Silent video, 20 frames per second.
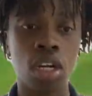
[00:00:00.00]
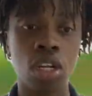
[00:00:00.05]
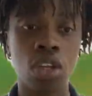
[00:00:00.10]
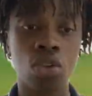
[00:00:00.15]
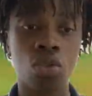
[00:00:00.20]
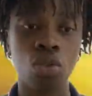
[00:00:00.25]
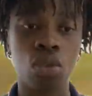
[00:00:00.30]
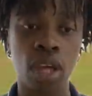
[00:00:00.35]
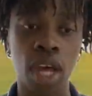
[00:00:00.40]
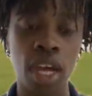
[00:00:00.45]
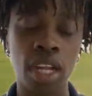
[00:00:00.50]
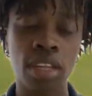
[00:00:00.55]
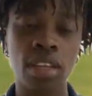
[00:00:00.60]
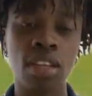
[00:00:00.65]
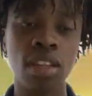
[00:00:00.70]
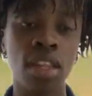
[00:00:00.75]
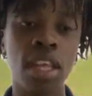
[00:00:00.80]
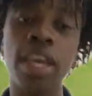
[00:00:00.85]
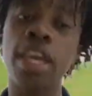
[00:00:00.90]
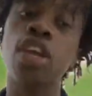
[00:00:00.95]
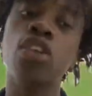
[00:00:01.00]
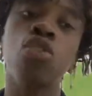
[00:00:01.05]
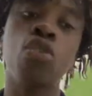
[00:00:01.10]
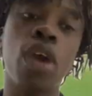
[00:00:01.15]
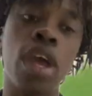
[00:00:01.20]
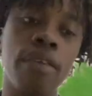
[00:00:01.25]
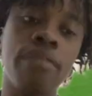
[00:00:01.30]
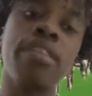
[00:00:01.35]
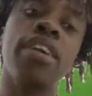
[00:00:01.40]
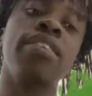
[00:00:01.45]
do that. They can do
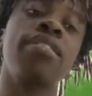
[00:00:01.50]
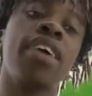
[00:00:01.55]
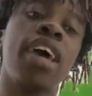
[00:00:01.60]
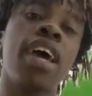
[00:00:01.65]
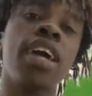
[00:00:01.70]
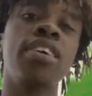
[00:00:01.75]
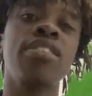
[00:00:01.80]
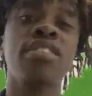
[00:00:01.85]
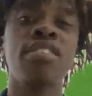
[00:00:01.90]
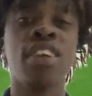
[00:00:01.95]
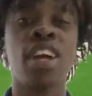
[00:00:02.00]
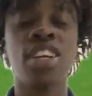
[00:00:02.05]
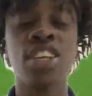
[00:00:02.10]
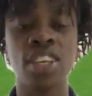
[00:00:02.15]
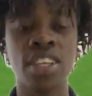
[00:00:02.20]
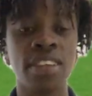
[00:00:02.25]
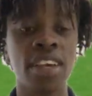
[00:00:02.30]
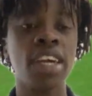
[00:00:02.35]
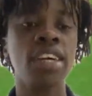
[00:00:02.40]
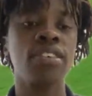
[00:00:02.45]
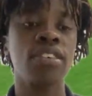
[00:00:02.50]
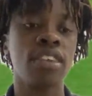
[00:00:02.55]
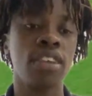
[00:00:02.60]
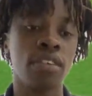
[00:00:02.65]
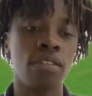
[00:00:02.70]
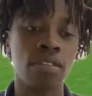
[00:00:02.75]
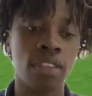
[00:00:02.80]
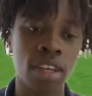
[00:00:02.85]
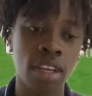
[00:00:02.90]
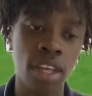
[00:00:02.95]
heavy attacks, right attacks, and
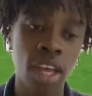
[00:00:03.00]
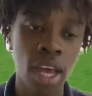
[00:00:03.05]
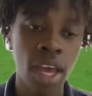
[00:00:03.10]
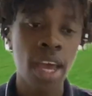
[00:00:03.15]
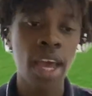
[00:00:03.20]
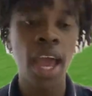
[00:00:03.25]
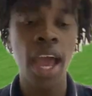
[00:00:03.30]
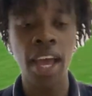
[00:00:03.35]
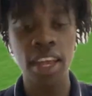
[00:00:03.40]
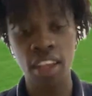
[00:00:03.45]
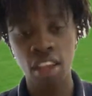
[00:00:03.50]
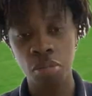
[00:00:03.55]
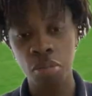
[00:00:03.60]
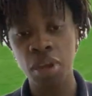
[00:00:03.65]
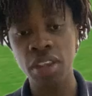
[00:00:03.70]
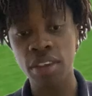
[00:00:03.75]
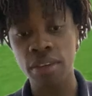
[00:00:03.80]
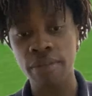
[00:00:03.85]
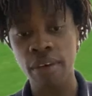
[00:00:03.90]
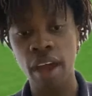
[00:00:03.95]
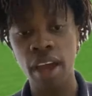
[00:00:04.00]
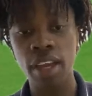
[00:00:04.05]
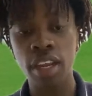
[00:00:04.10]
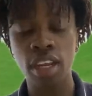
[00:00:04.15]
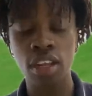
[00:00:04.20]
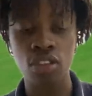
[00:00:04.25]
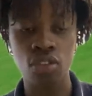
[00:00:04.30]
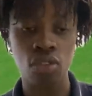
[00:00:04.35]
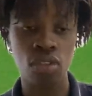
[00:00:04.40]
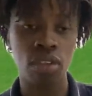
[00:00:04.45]
everything as specified
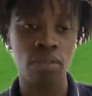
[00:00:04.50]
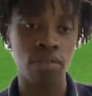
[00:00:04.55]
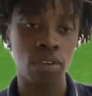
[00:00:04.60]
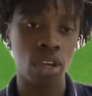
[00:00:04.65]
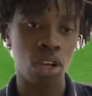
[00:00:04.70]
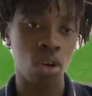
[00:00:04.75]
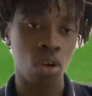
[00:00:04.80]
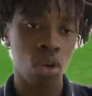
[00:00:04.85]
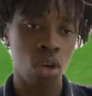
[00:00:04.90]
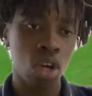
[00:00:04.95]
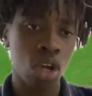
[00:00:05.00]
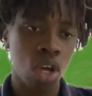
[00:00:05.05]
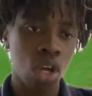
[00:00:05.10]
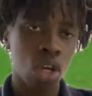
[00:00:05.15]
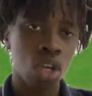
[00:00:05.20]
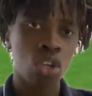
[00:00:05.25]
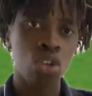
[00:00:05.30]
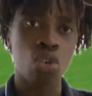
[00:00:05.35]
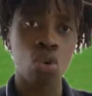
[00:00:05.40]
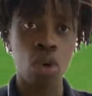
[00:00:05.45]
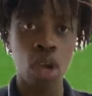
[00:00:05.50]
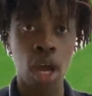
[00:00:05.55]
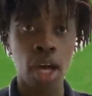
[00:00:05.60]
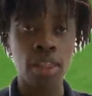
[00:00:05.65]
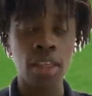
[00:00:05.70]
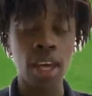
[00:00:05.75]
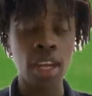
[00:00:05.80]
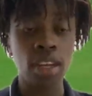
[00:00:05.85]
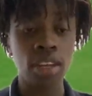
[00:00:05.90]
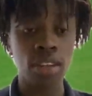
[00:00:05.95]
into the video. So yeah,
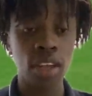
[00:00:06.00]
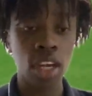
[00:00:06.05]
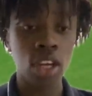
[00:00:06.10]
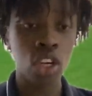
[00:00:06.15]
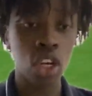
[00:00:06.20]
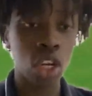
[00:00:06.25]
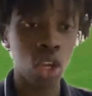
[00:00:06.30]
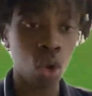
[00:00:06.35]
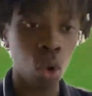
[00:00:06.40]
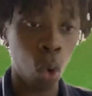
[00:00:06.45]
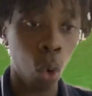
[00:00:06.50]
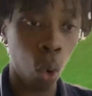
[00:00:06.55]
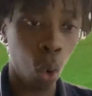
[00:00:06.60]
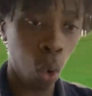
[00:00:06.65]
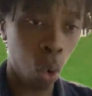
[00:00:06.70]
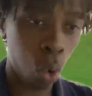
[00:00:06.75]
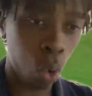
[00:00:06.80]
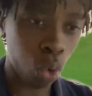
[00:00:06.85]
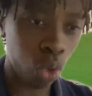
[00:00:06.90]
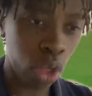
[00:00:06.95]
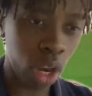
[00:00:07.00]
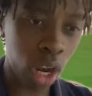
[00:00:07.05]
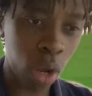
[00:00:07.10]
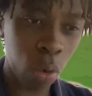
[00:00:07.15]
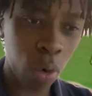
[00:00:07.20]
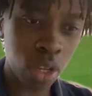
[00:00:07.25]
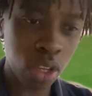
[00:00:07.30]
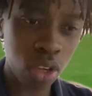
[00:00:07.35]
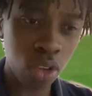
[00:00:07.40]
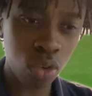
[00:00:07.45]
that is actually all that I
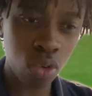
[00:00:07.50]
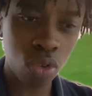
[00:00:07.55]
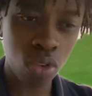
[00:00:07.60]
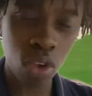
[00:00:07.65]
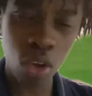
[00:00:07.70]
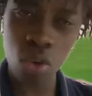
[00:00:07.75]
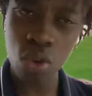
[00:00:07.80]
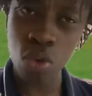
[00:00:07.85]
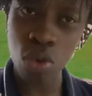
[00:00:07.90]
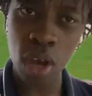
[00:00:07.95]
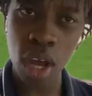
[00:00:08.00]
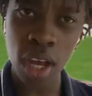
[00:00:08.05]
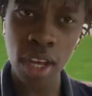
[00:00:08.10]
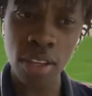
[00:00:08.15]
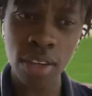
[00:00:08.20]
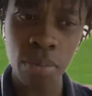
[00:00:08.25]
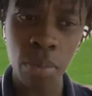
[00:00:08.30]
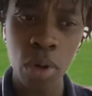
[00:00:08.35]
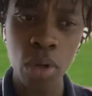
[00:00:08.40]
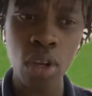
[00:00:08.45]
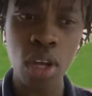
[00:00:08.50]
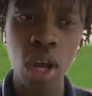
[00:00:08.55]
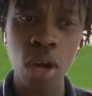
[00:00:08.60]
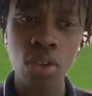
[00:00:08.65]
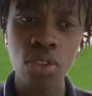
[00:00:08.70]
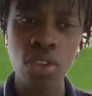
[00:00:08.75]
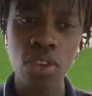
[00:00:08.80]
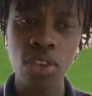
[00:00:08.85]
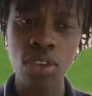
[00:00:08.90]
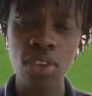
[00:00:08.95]
wanted to tell you guys about
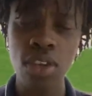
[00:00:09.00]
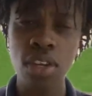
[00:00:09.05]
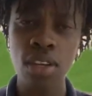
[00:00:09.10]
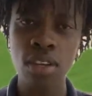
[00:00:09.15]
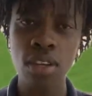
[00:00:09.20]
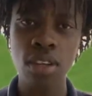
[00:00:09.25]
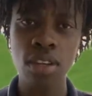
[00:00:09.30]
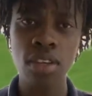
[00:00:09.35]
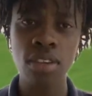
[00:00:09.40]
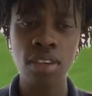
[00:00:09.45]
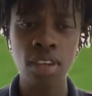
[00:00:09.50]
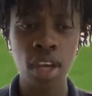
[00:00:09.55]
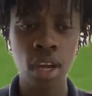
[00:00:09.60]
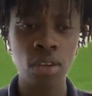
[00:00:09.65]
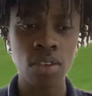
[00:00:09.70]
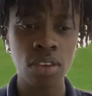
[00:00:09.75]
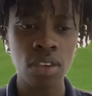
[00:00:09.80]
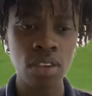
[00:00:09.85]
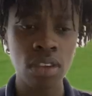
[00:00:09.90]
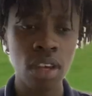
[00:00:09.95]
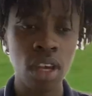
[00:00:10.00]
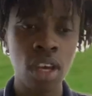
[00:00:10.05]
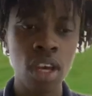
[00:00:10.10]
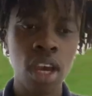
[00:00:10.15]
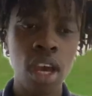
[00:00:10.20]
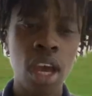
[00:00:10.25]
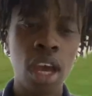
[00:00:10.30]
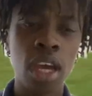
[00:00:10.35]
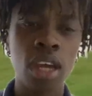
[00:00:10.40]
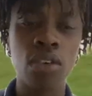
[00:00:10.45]
counters and Z counters.
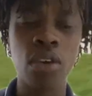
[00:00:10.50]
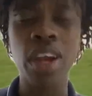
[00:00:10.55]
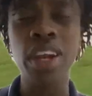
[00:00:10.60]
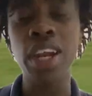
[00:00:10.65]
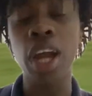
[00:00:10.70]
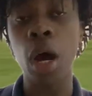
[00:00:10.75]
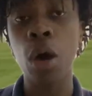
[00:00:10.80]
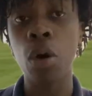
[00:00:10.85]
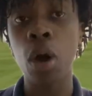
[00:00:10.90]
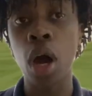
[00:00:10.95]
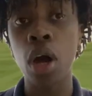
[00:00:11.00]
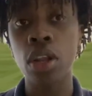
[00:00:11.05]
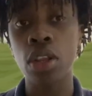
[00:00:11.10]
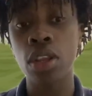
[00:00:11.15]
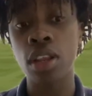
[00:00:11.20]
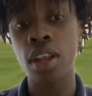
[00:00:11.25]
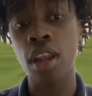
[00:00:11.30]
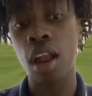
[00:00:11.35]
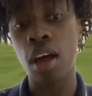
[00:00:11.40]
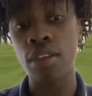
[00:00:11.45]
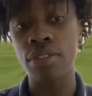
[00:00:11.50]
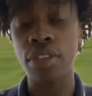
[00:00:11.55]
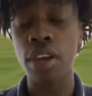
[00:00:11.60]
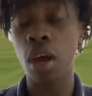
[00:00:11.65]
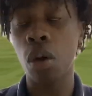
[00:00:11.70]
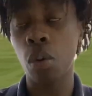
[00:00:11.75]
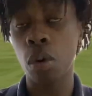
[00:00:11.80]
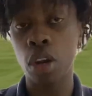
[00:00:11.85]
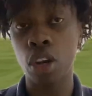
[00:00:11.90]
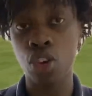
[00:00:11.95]
Right now, the last thing
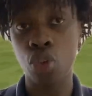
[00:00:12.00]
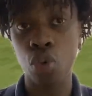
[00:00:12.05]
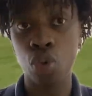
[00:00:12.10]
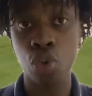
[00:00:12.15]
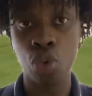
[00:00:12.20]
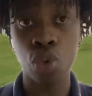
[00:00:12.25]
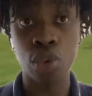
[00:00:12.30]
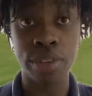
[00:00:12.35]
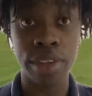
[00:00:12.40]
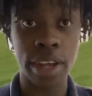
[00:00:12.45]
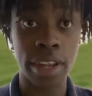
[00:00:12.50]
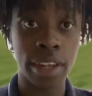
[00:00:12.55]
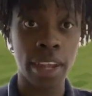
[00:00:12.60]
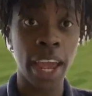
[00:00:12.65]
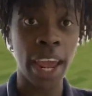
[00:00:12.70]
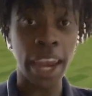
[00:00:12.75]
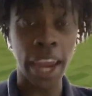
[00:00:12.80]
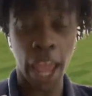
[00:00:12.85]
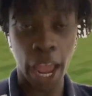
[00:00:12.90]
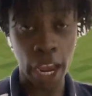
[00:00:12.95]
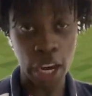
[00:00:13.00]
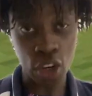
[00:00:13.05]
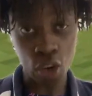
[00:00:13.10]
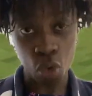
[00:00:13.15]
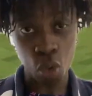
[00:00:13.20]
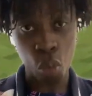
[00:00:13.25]
I want to show you is that an actual